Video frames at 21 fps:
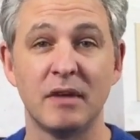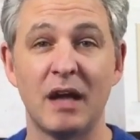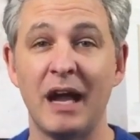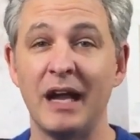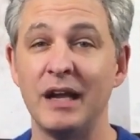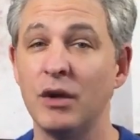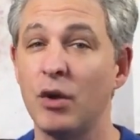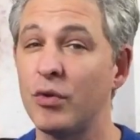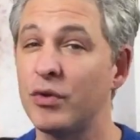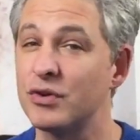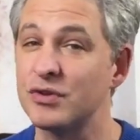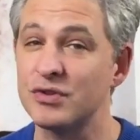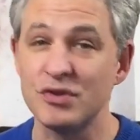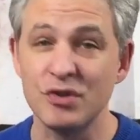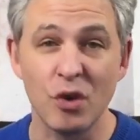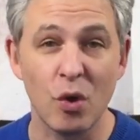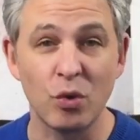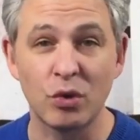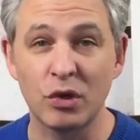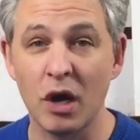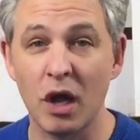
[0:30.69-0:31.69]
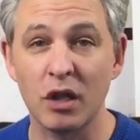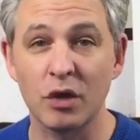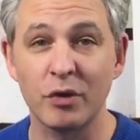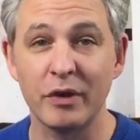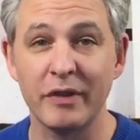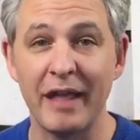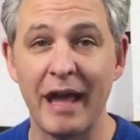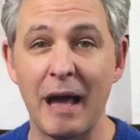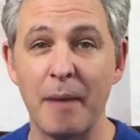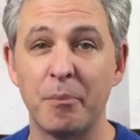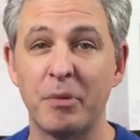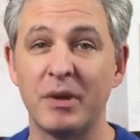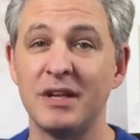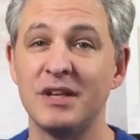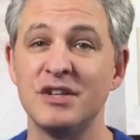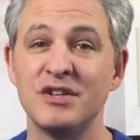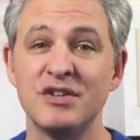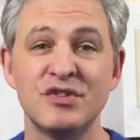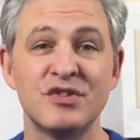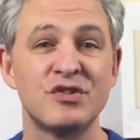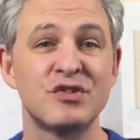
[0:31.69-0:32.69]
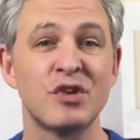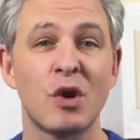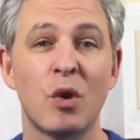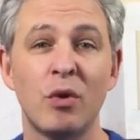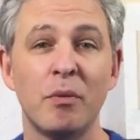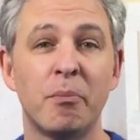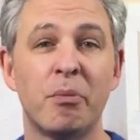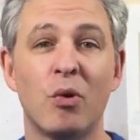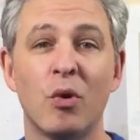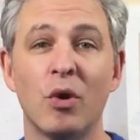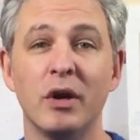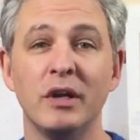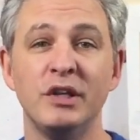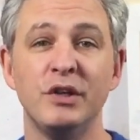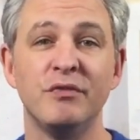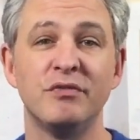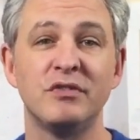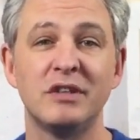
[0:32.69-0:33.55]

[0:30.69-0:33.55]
I know there's no color in that, but it is so important.